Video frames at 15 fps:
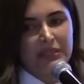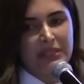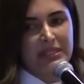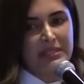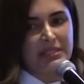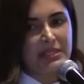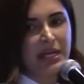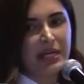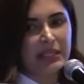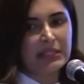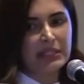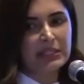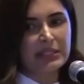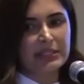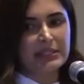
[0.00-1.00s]
These
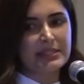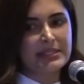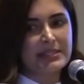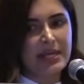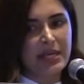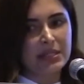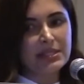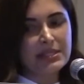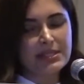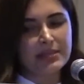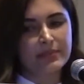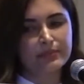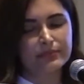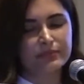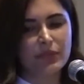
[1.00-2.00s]
tiny little cells
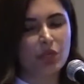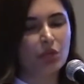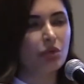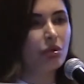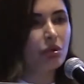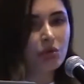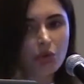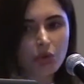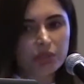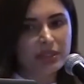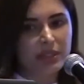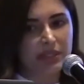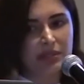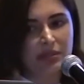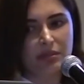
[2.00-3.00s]

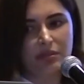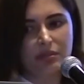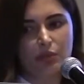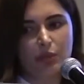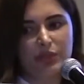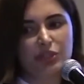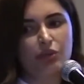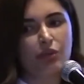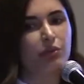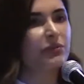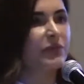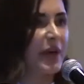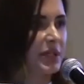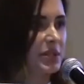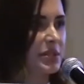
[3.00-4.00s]
loaded with
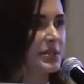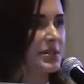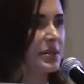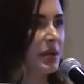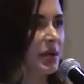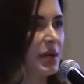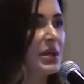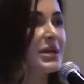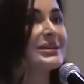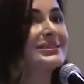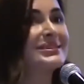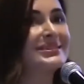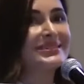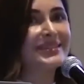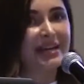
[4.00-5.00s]
growth factors,
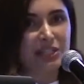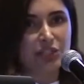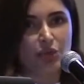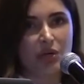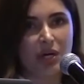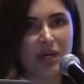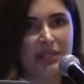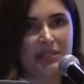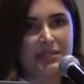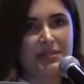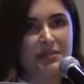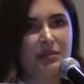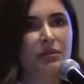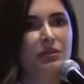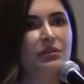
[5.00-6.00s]

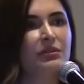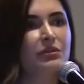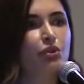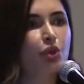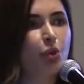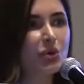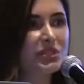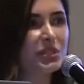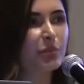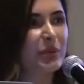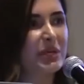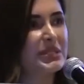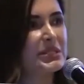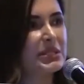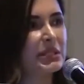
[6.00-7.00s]
cytokines. Those are
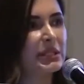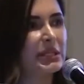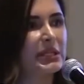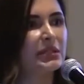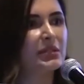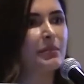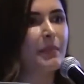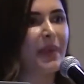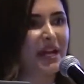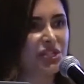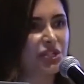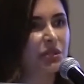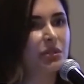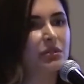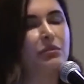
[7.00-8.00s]
basically the
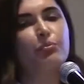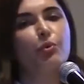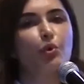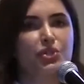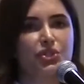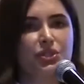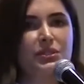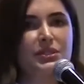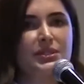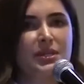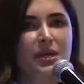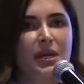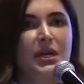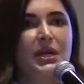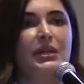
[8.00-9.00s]
magical
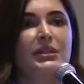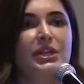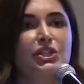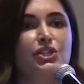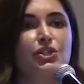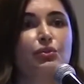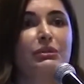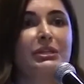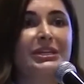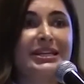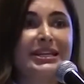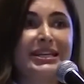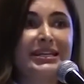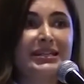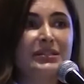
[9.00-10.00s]
potions that you
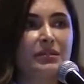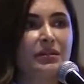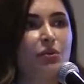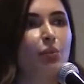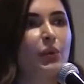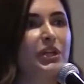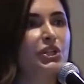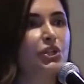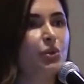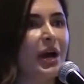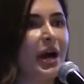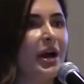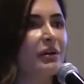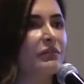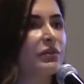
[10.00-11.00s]
need when you
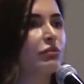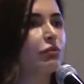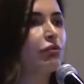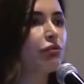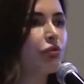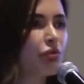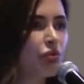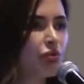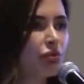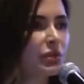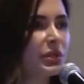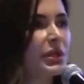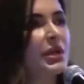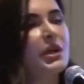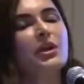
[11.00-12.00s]
have a
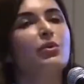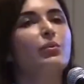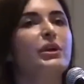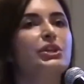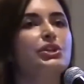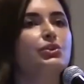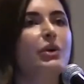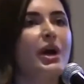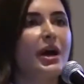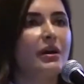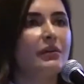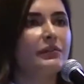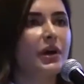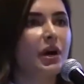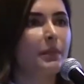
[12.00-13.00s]
wound, when you
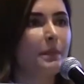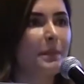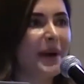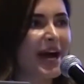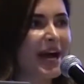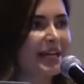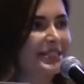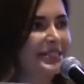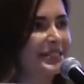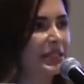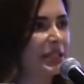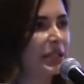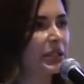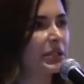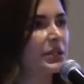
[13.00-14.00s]
have a bad
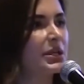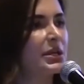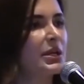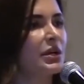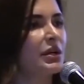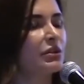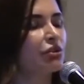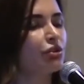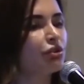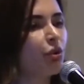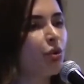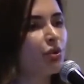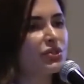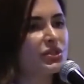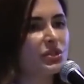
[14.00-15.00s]
skin.
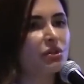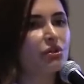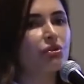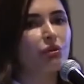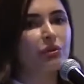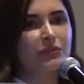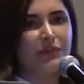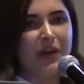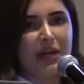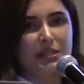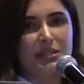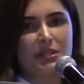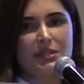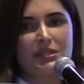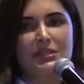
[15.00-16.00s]
Those growth
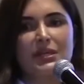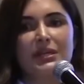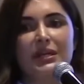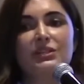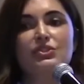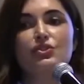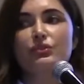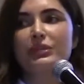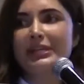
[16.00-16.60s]
factors, they get